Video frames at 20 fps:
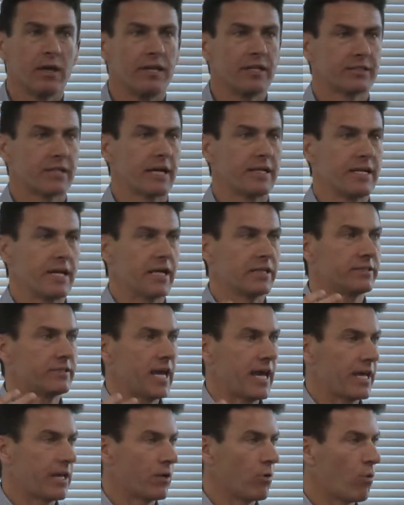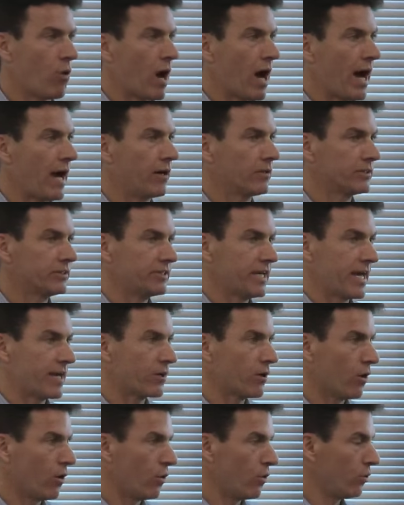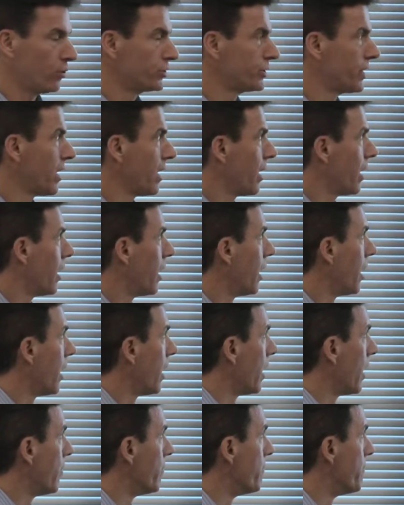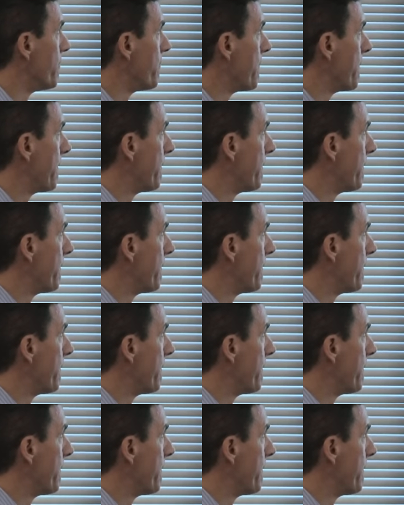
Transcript: this idea has taken a while to take hold um,